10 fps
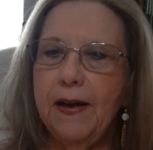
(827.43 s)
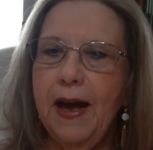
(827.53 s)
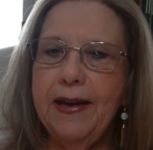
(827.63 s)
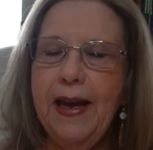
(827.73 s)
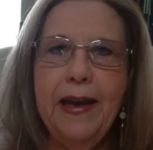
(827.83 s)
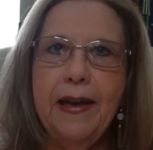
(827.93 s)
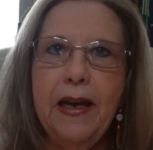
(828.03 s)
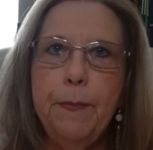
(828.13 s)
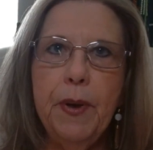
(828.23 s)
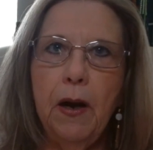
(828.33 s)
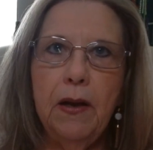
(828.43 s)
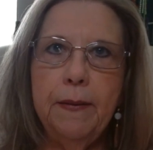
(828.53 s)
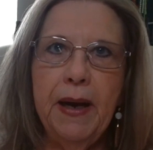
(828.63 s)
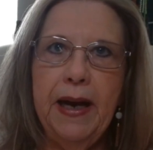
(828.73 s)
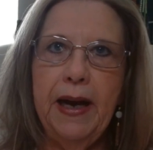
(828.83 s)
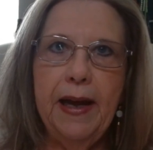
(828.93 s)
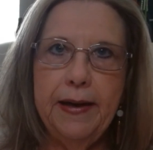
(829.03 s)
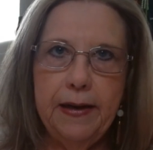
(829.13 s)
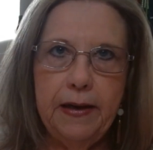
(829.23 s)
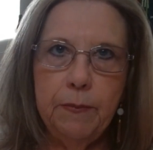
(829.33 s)
I can't keep it all in my
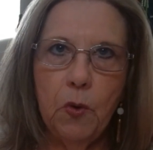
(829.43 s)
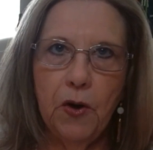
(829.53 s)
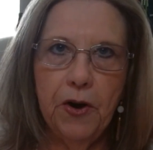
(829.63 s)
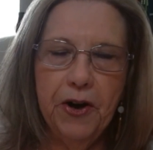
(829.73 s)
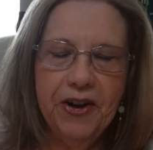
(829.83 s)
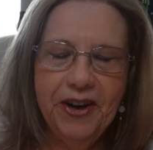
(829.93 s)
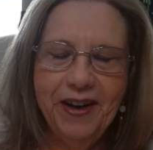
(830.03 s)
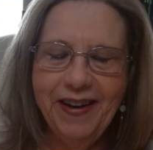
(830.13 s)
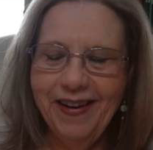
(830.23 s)
head anymore.